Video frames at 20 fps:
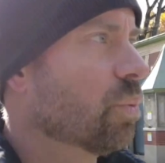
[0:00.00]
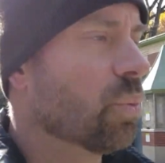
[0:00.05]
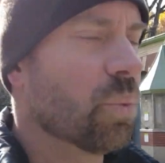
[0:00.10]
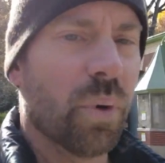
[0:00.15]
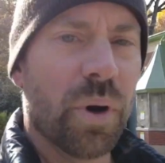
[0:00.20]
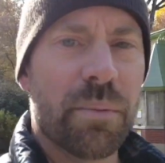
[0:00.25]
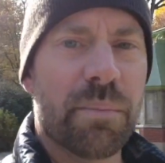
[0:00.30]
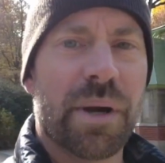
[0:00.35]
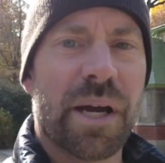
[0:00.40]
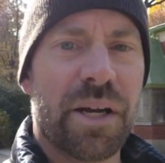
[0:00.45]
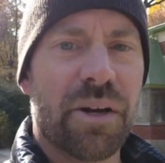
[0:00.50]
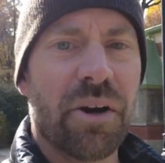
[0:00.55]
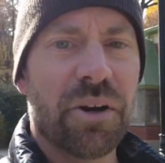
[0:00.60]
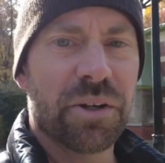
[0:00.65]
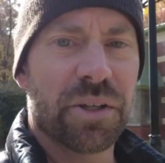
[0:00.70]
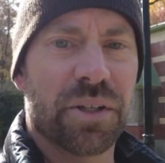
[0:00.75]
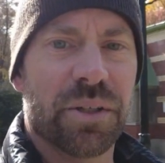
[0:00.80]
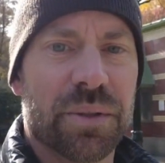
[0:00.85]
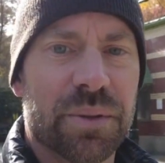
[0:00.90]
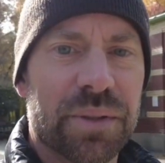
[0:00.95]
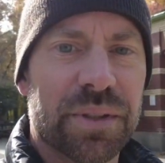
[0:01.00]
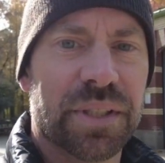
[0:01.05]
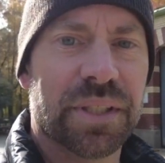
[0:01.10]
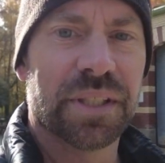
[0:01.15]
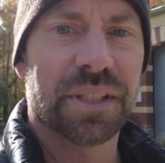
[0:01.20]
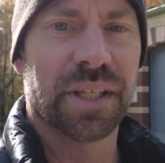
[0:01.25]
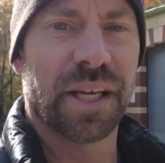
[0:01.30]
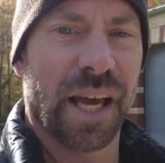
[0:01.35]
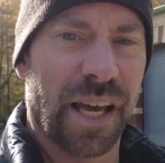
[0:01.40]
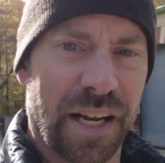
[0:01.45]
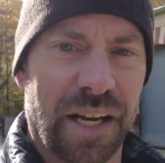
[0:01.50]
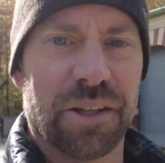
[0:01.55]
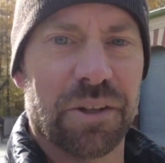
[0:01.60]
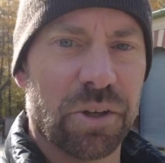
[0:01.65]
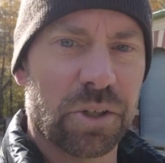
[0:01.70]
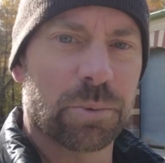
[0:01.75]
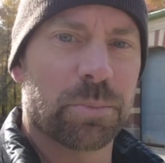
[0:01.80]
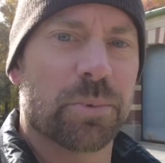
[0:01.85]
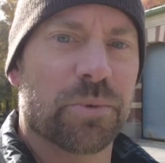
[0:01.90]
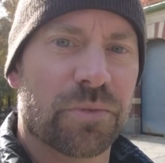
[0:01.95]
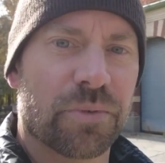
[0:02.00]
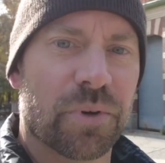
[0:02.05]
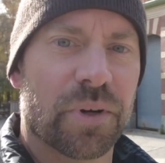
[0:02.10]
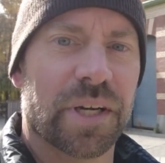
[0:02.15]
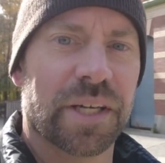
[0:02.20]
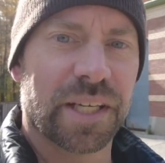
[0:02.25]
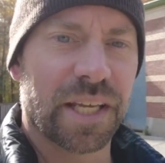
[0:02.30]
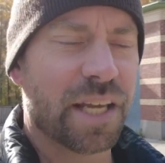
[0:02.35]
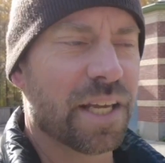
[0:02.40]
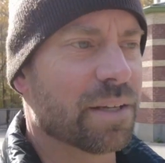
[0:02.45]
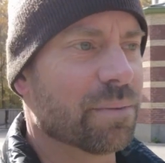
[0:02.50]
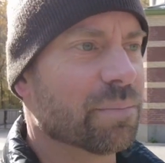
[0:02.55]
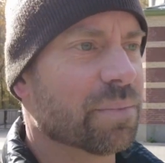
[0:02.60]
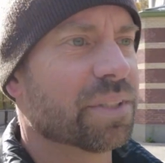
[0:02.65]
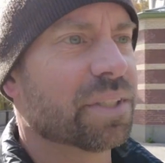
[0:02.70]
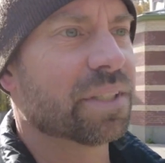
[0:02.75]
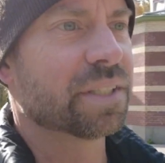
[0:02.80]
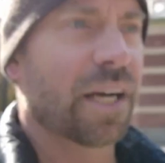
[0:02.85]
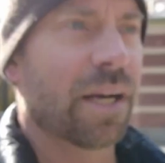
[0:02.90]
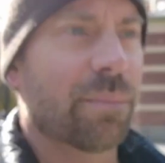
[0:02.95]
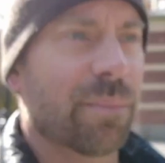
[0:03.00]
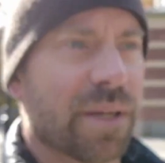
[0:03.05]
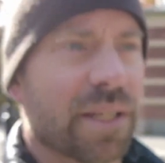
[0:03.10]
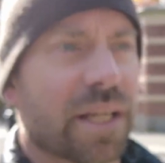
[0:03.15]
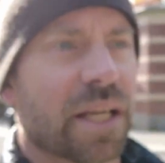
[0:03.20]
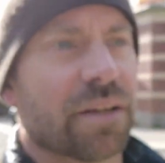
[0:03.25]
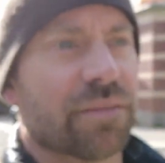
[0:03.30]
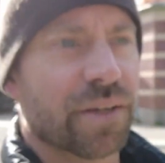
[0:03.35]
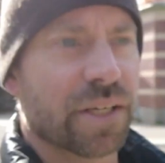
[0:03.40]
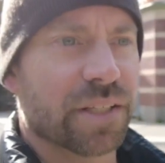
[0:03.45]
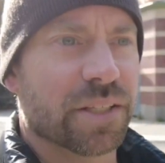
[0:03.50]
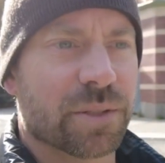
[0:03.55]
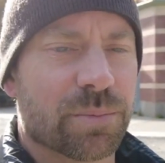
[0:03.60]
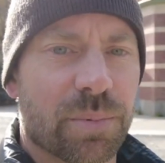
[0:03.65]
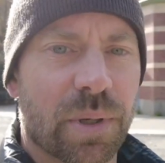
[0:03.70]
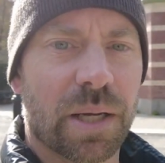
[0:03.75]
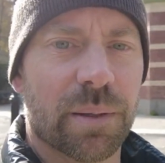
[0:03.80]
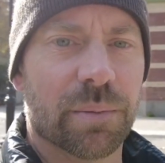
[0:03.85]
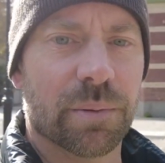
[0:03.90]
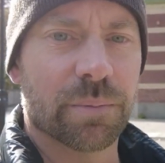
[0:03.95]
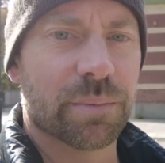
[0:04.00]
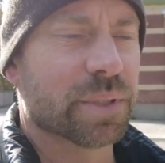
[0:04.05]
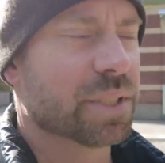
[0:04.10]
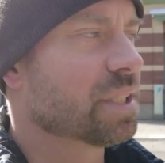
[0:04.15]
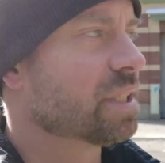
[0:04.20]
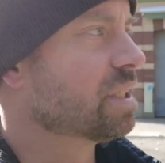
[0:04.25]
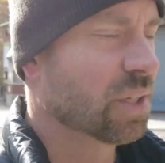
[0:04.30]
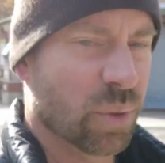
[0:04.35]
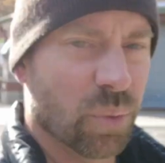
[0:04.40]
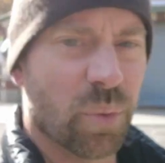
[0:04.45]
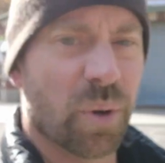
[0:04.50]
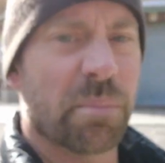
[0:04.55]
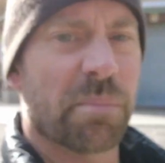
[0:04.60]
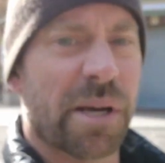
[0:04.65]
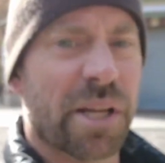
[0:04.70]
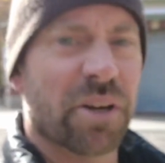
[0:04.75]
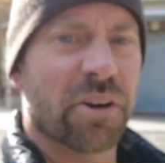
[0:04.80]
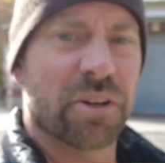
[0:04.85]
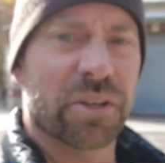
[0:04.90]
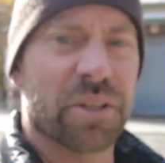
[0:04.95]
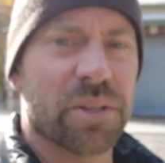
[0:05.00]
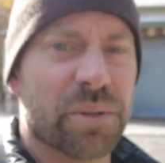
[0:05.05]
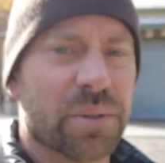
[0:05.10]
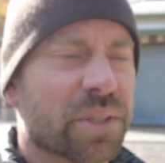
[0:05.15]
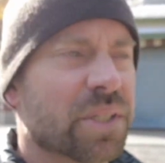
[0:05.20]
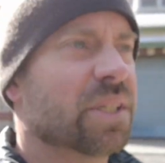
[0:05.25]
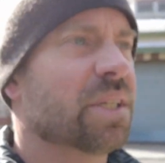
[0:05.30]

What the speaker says: One might argue, had I looked before I came, I might not have had this problem. One might argue.